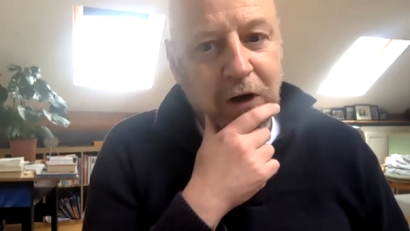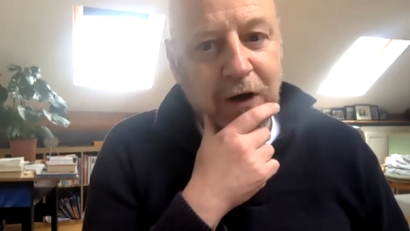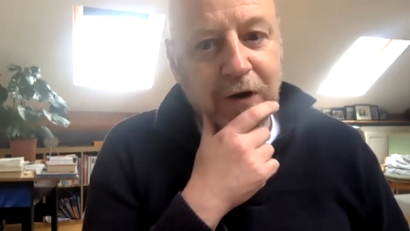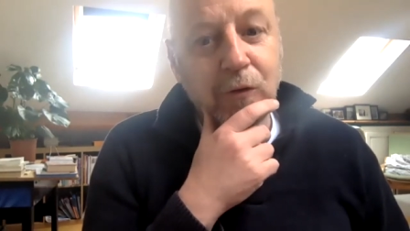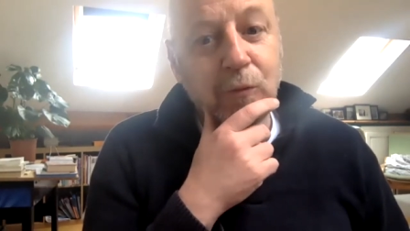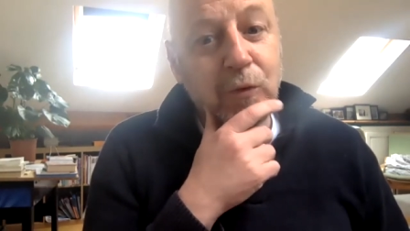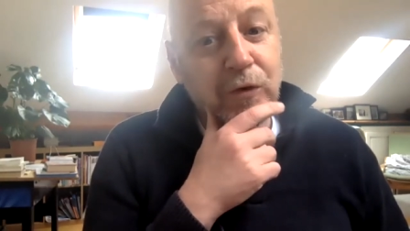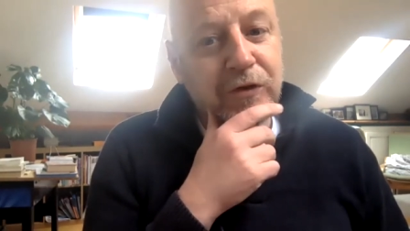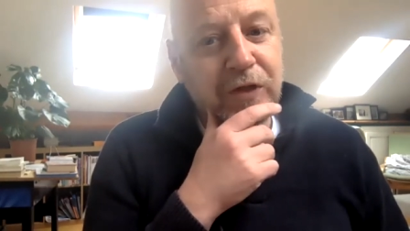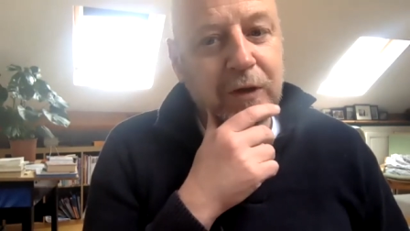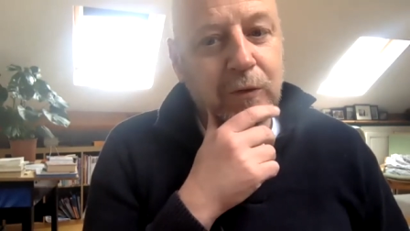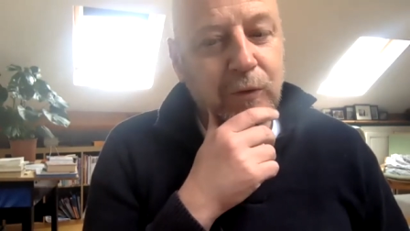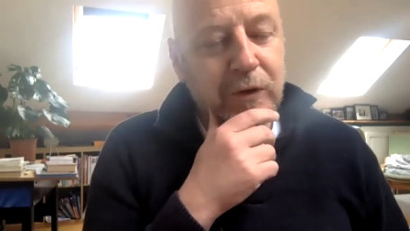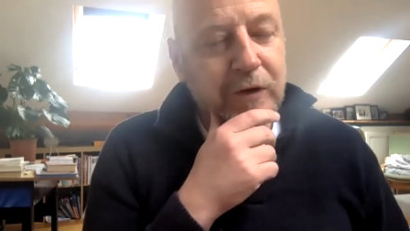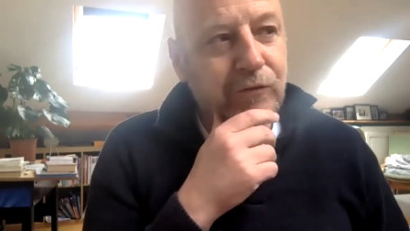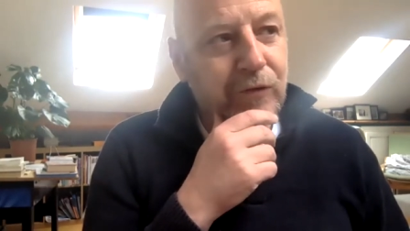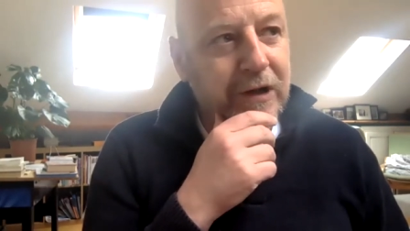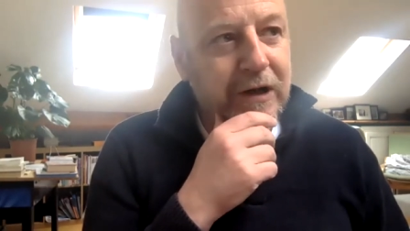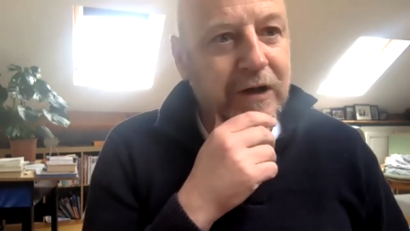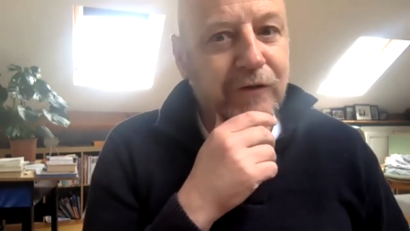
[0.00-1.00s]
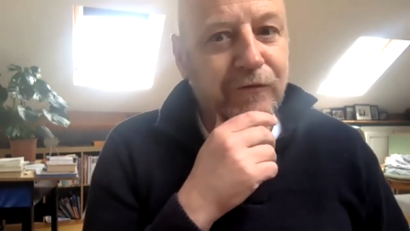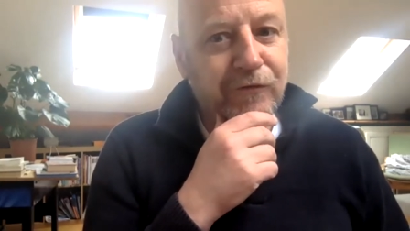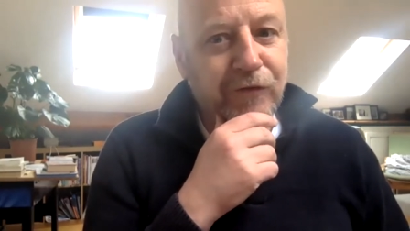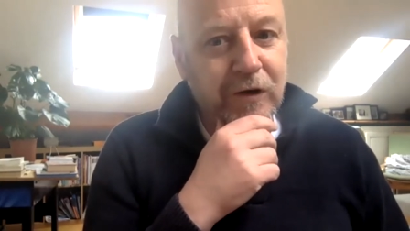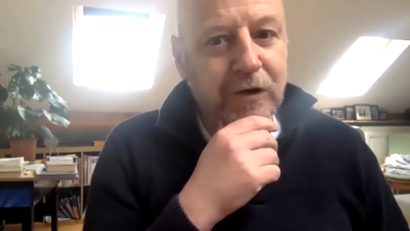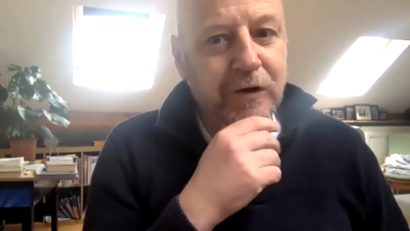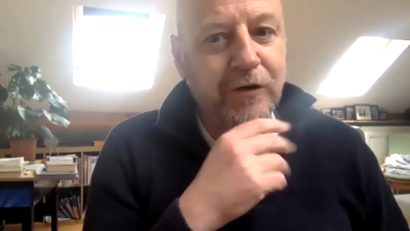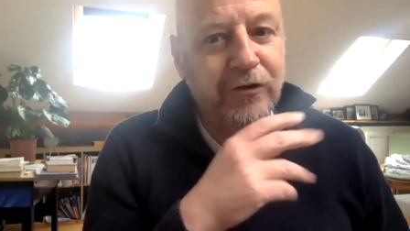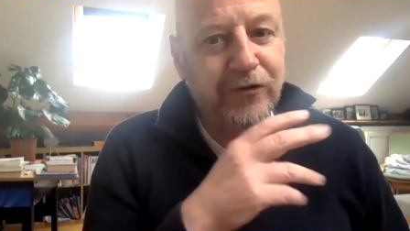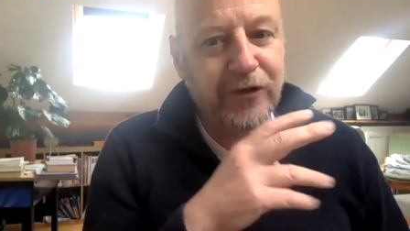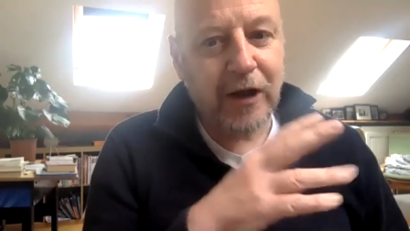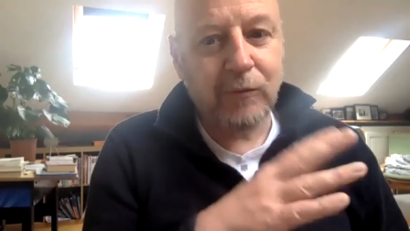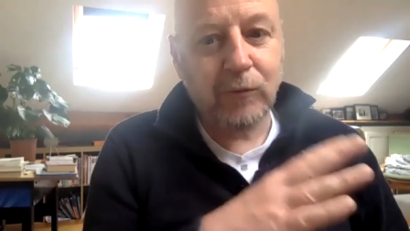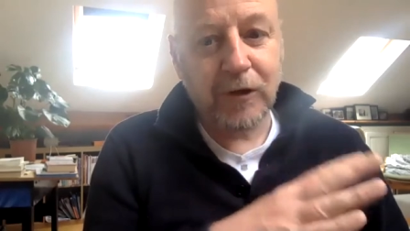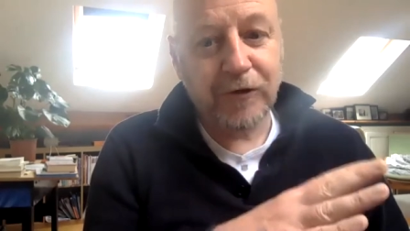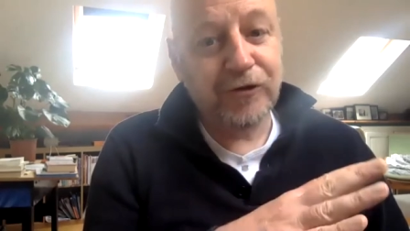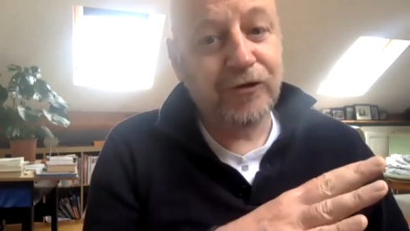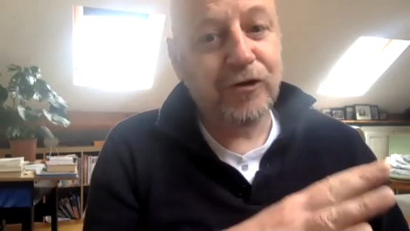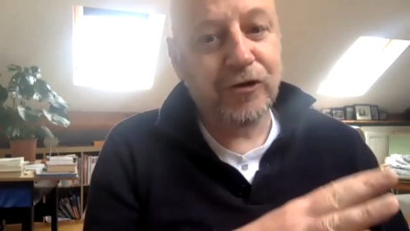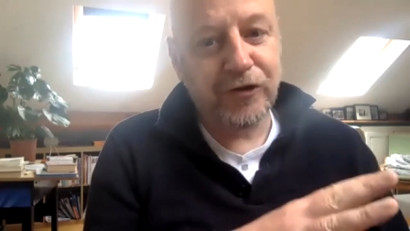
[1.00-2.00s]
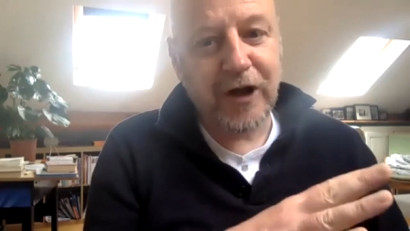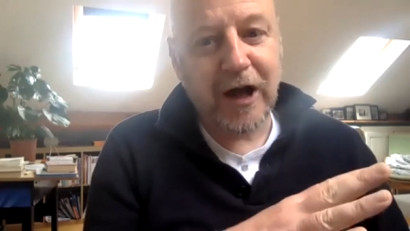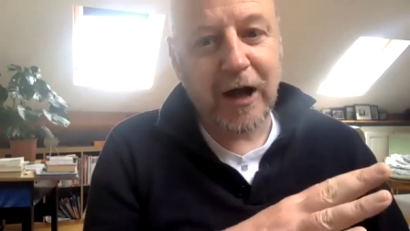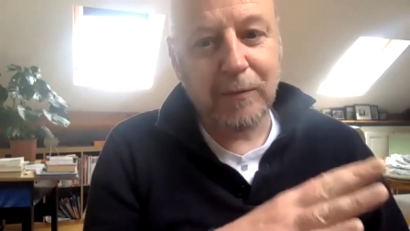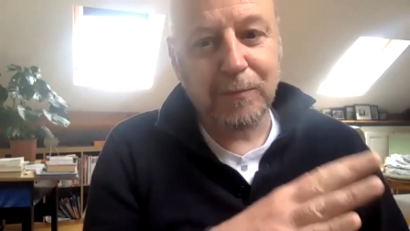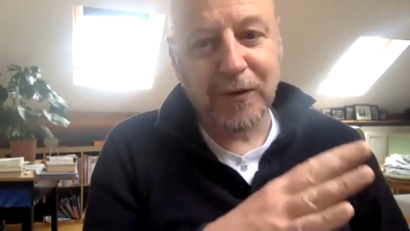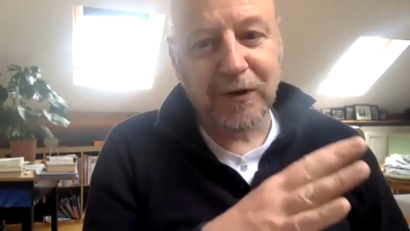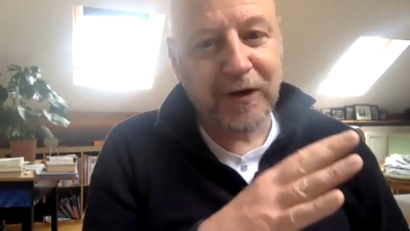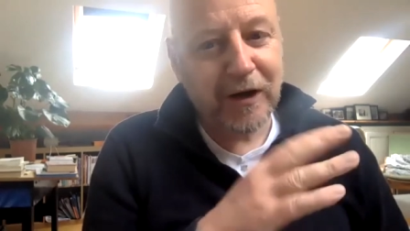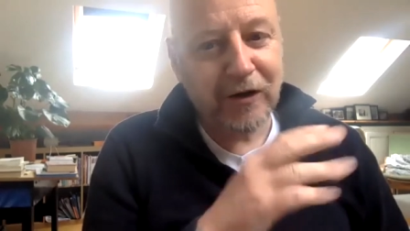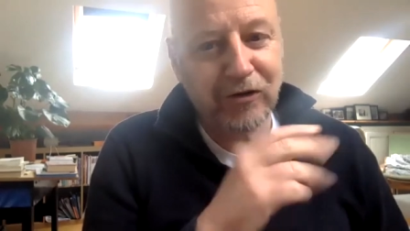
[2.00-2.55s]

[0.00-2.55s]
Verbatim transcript: I don't think we really fully understand what's just happened.